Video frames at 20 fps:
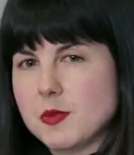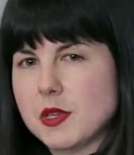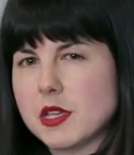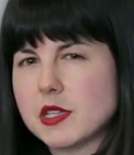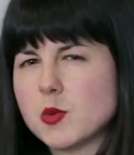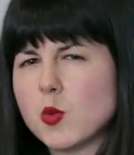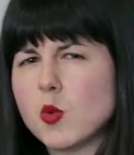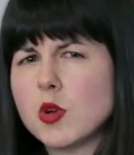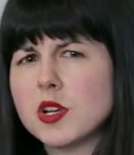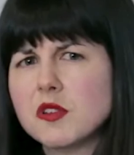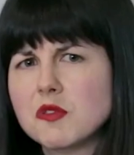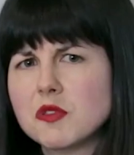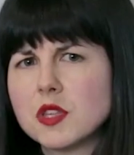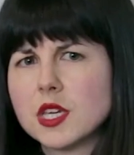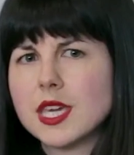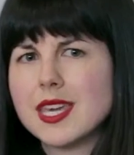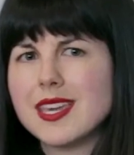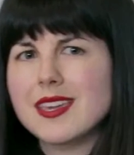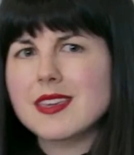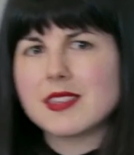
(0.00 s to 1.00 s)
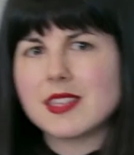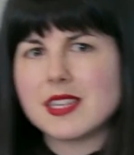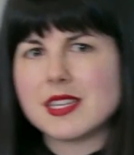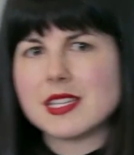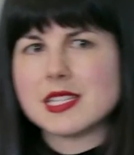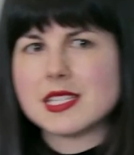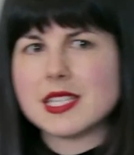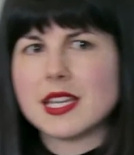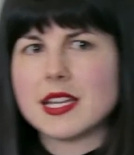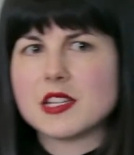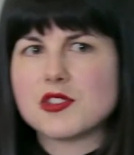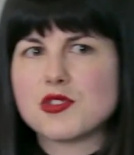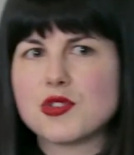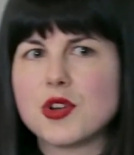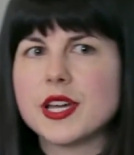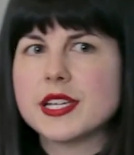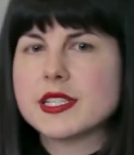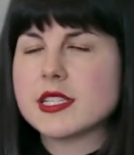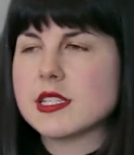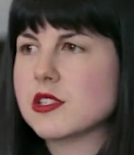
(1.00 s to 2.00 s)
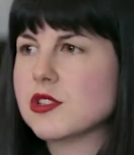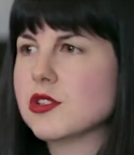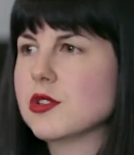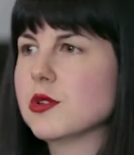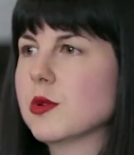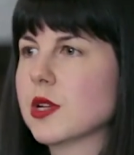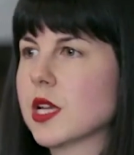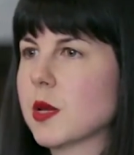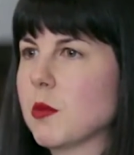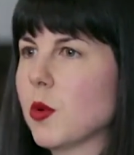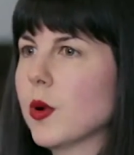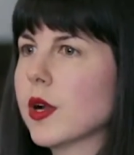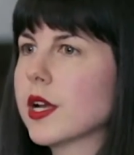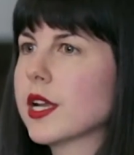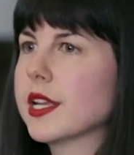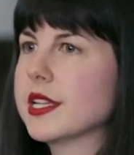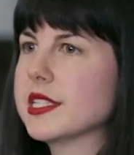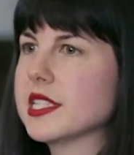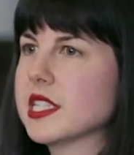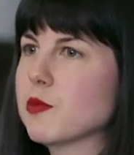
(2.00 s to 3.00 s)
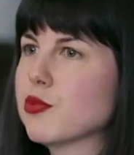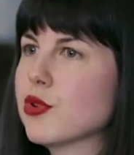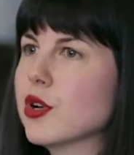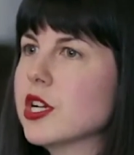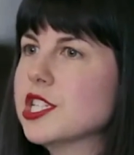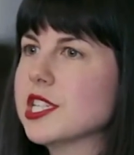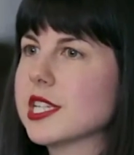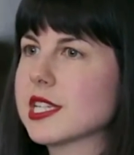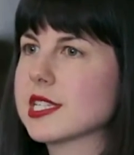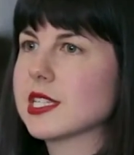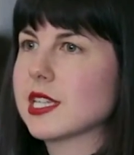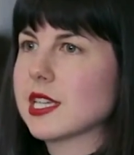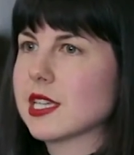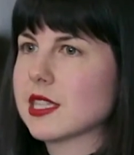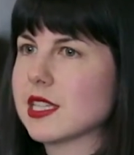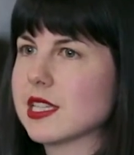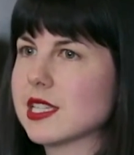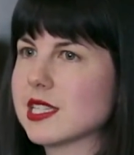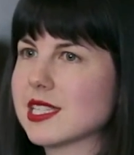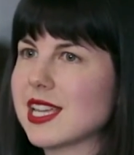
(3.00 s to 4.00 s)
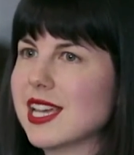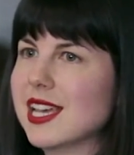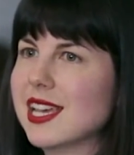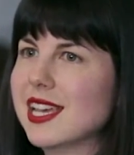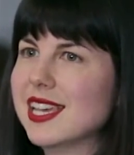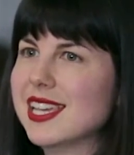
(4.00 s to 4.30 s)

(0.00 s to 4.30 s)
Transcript: because one of the key things that I try to do when I'm organizing projects like this